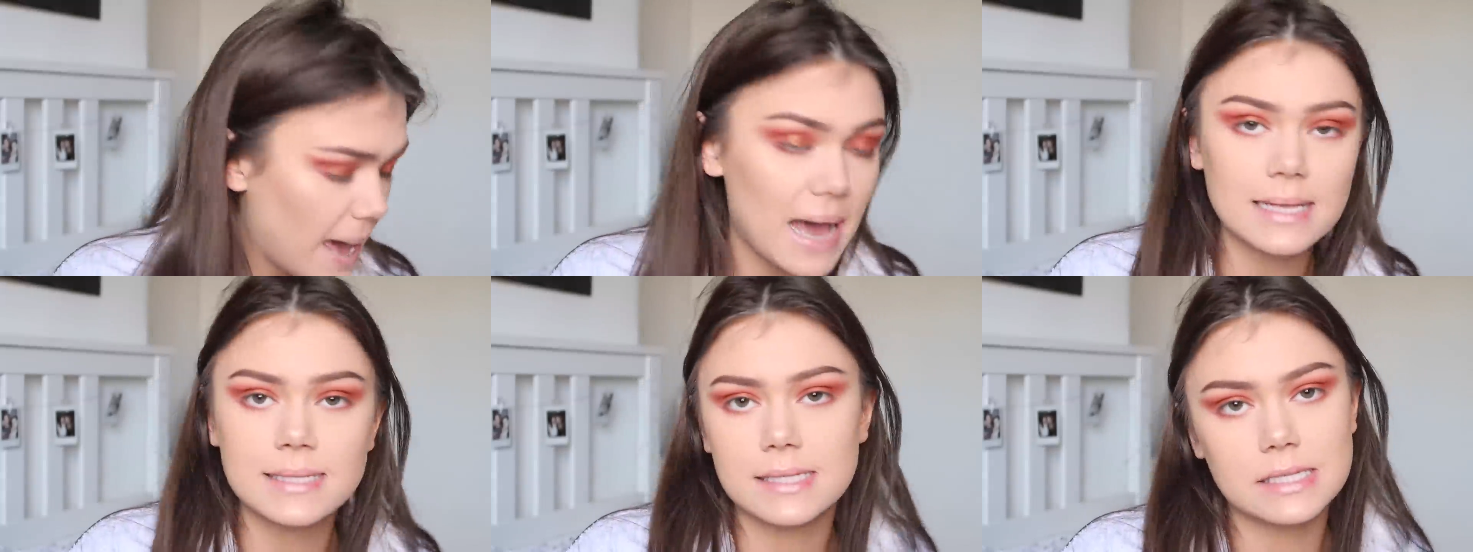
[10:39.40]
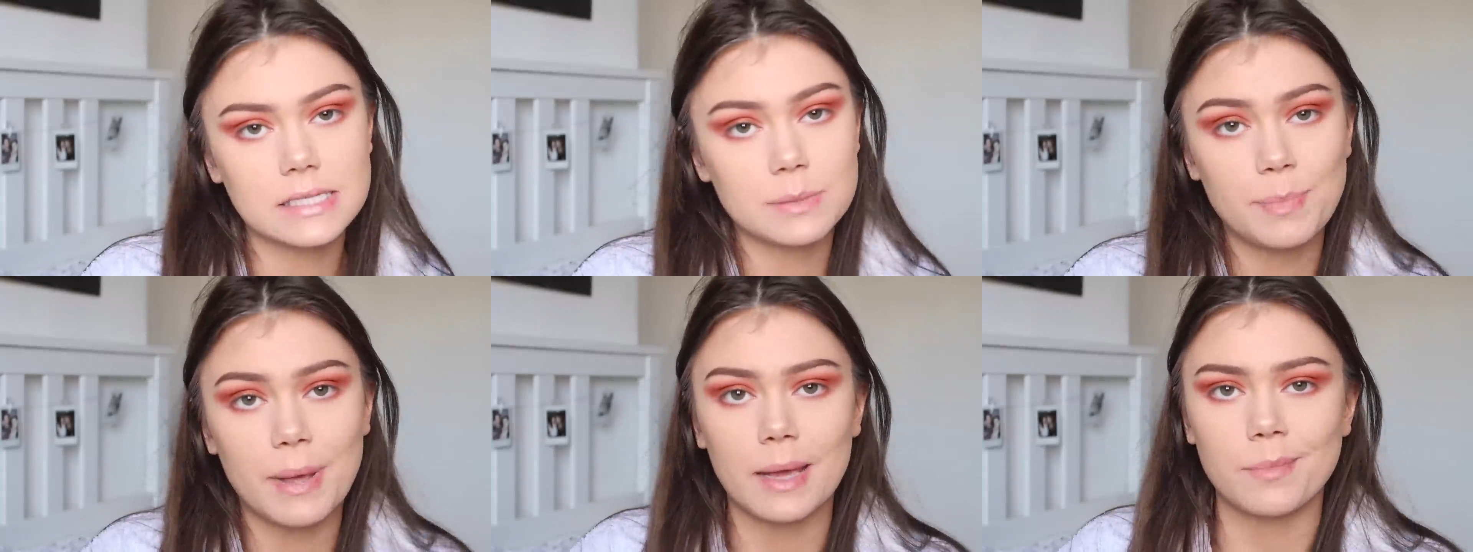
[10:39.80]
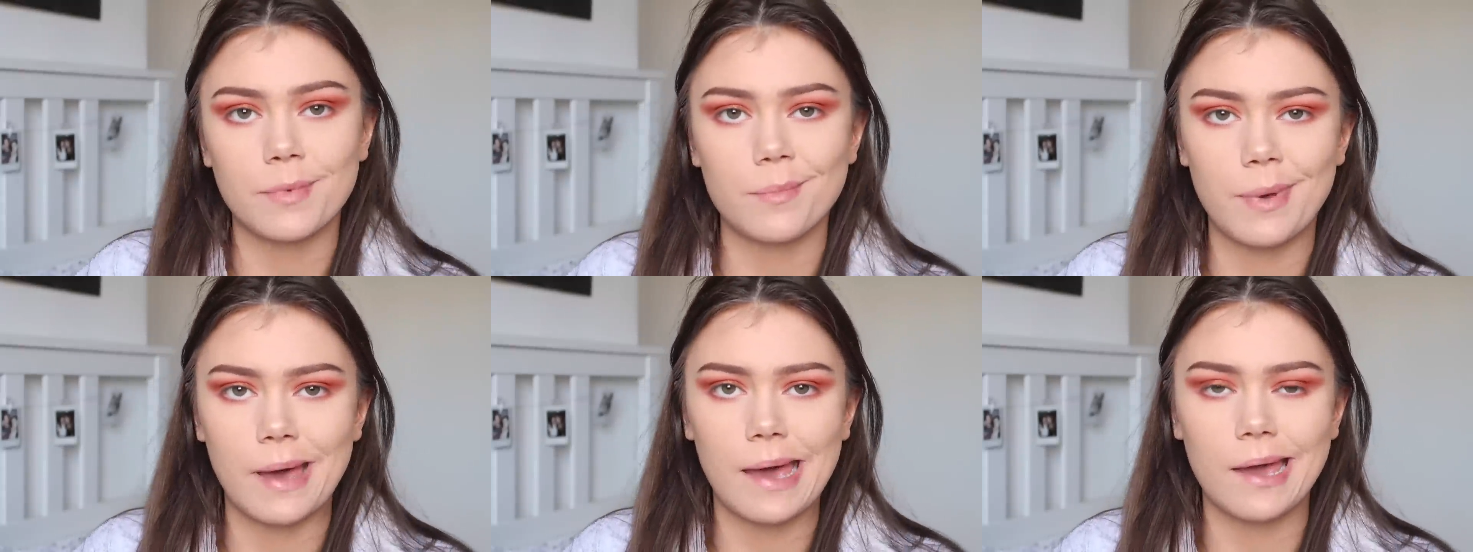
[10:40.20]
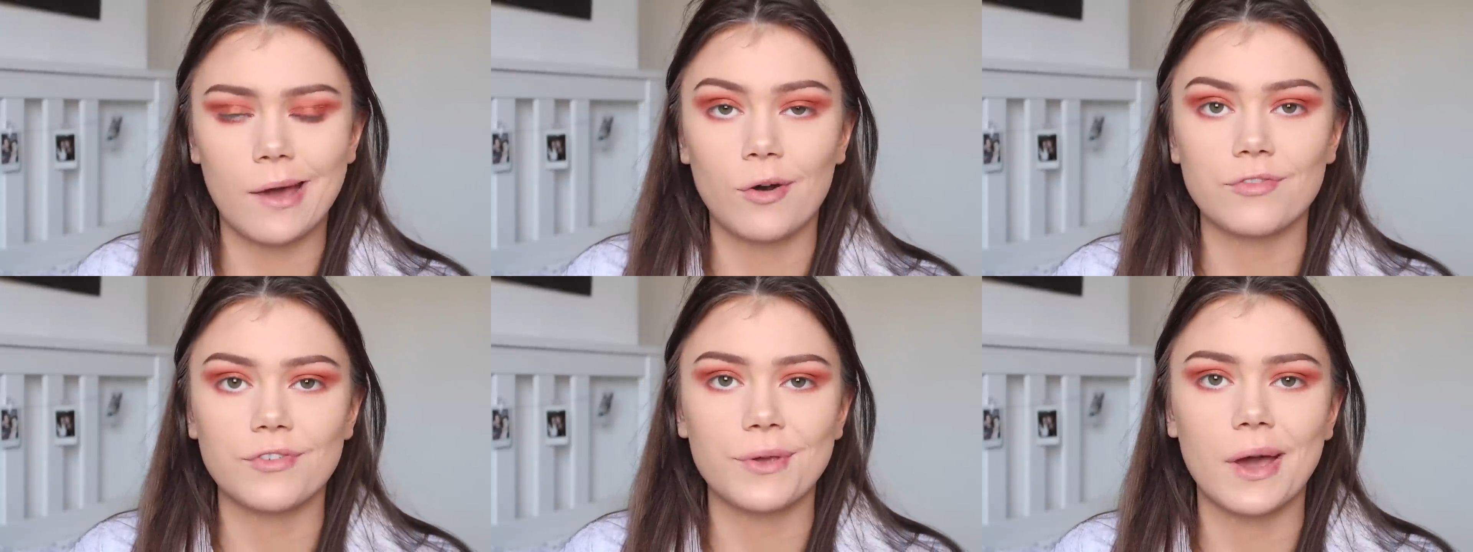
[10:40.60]
best Pigment
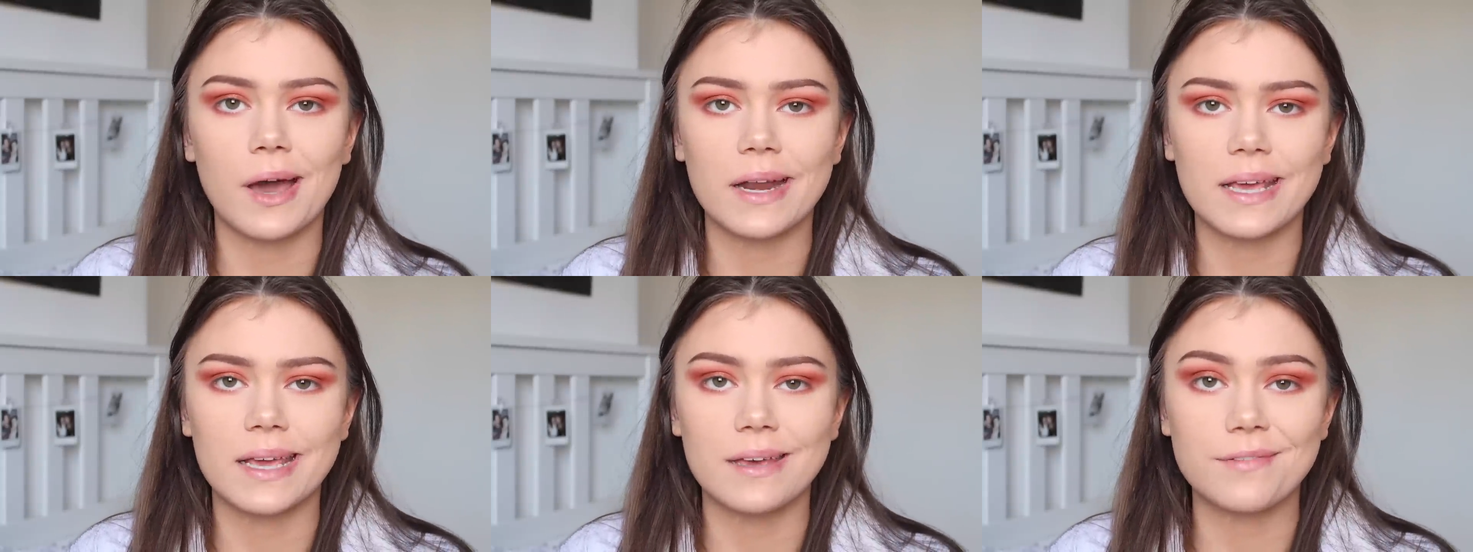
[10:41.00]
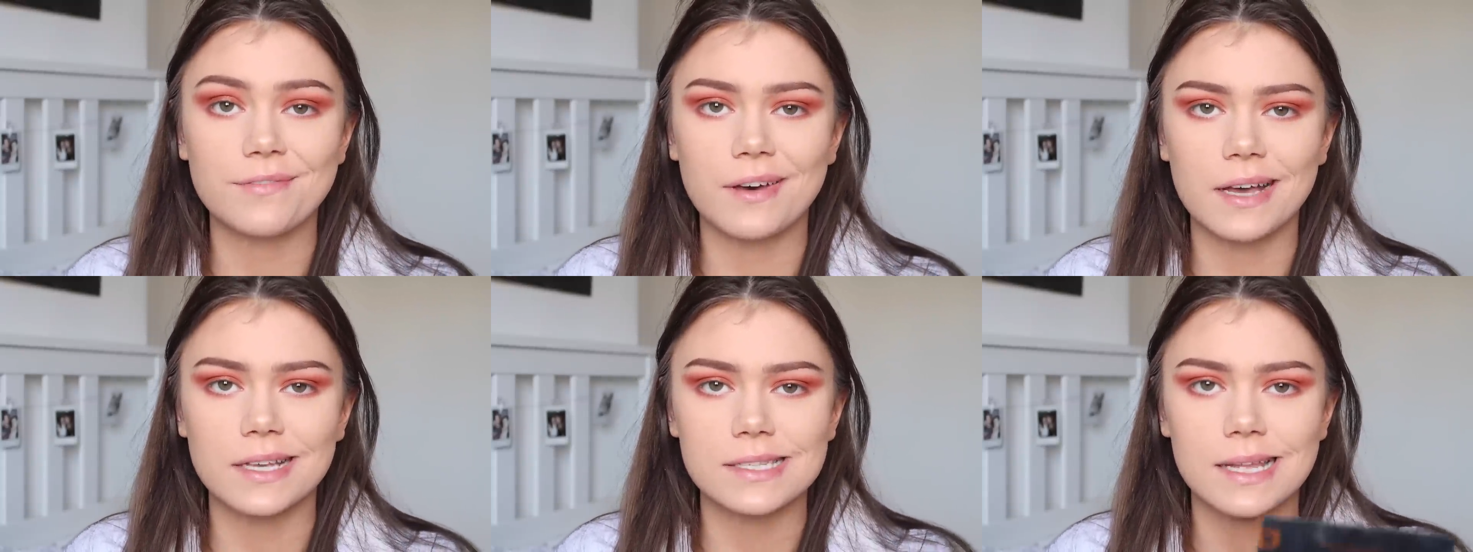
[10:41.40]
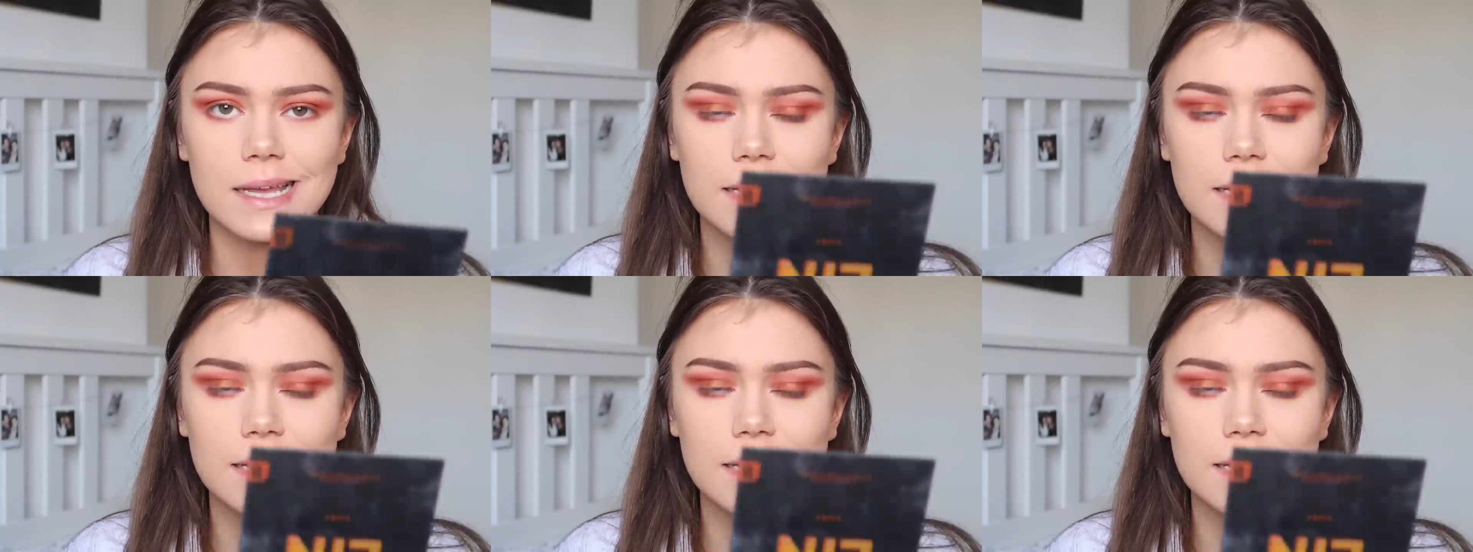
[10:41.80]
payoff, you heard it here first